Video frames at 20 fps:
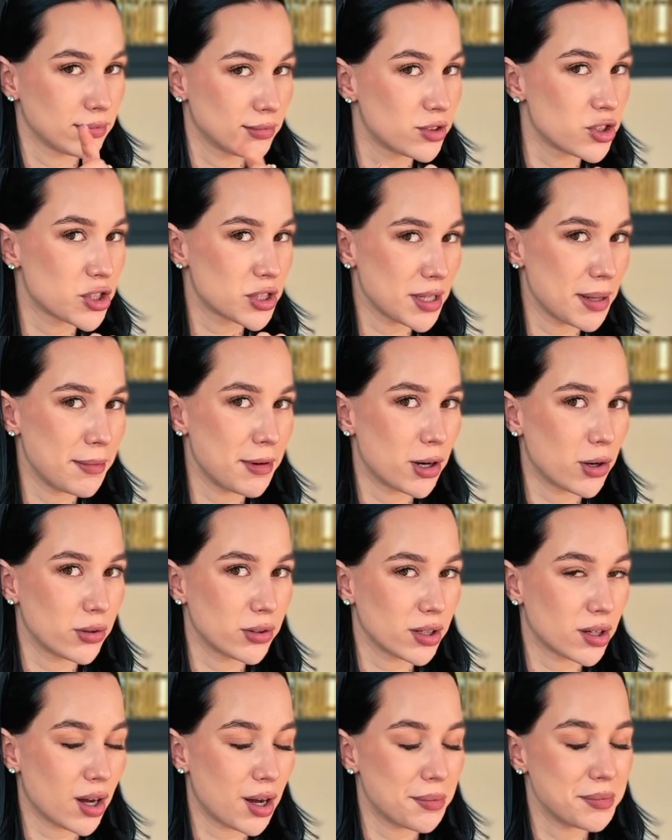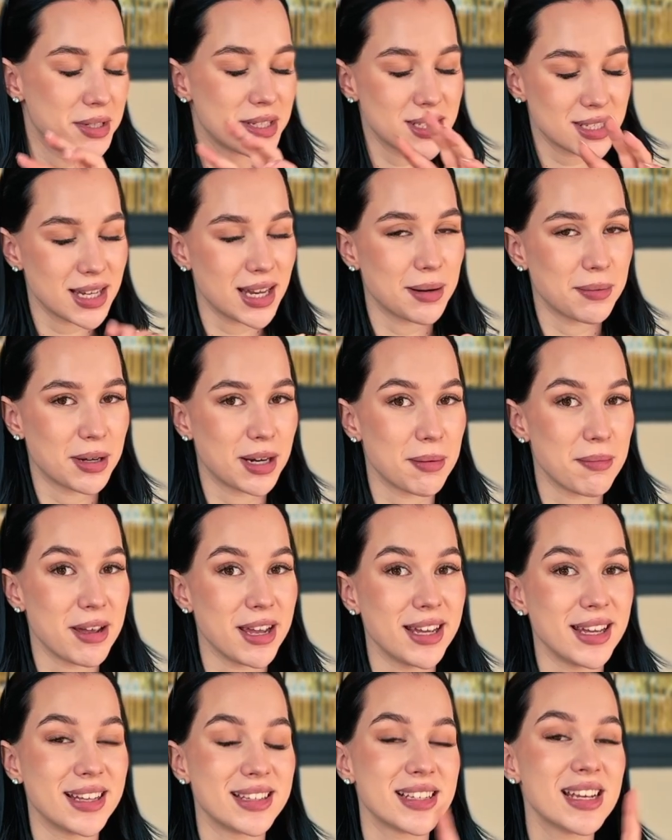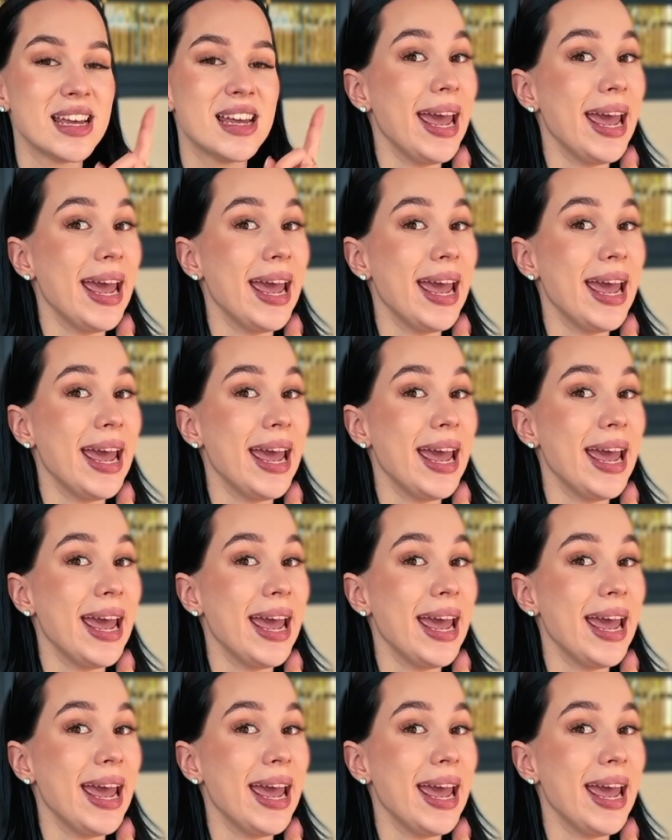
just let me know in the comments and I'm gonna make it.